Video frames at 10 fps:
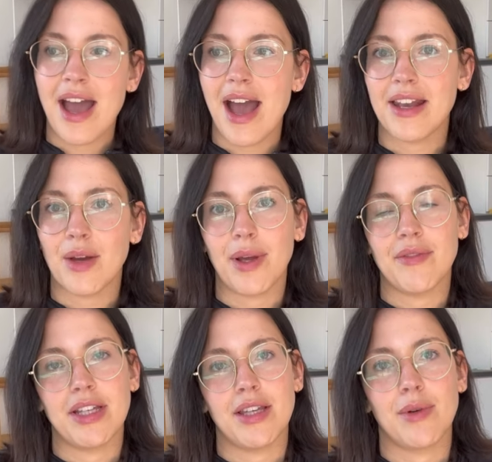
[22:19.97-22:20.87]
And now we're having
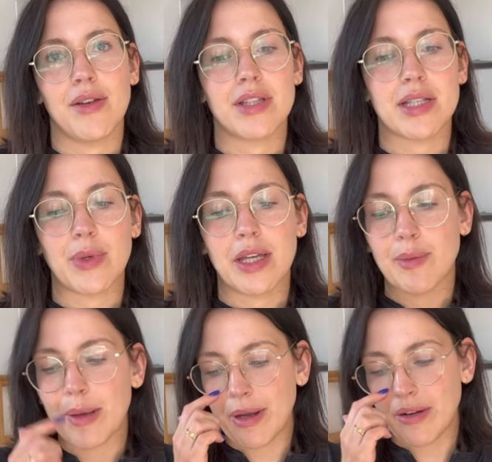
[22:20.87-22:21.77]
a heat wave this week,
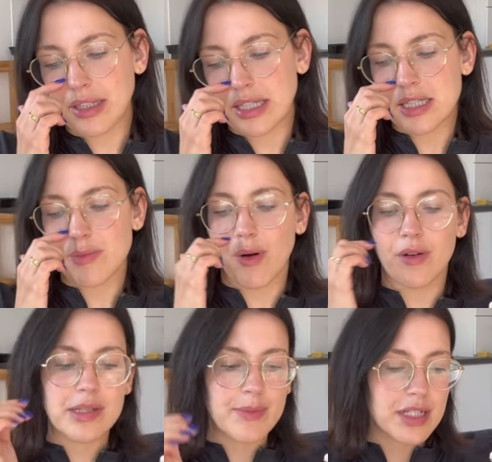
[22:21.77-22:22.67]
but apparently tomorrow
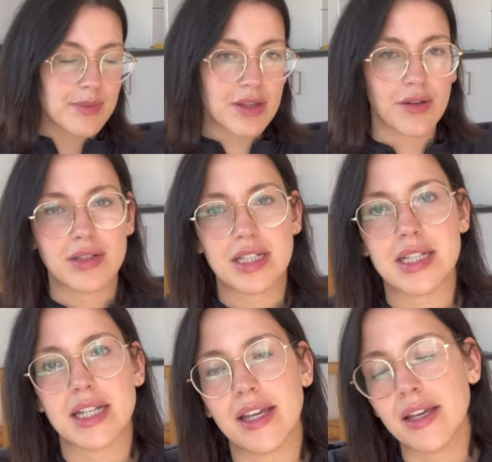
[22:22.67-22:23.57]
is meant to be the hottest
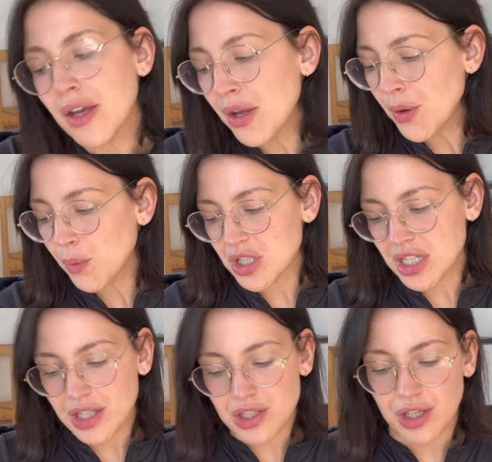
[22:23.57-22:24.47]
day, which is
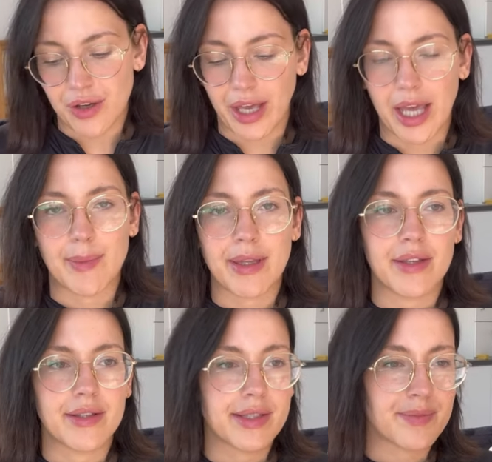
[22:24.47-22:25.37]
actually okay
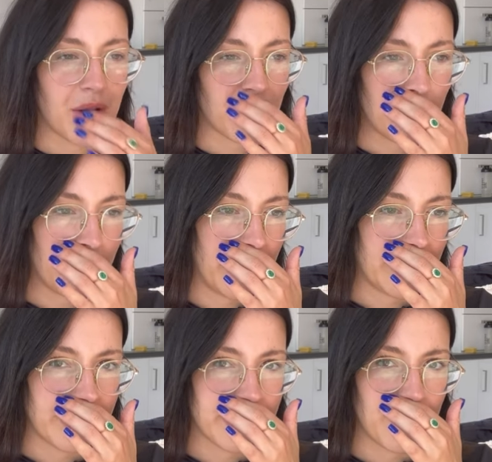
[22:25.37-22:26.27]
because I've got
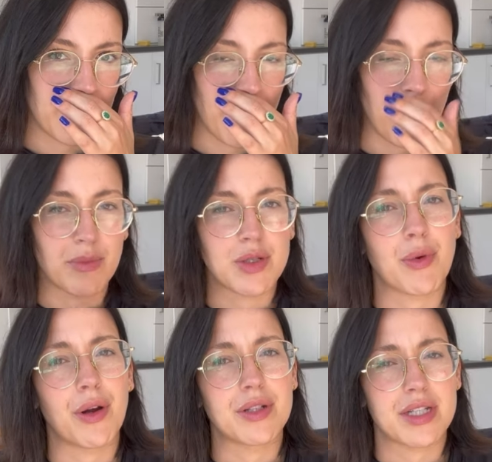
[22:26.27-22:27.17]
plans with my mum
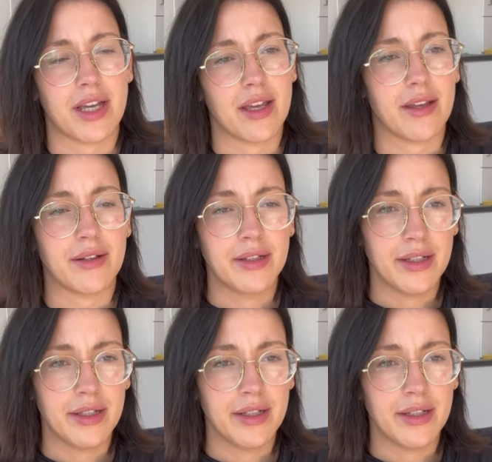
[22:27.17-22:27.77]
tomorrow to take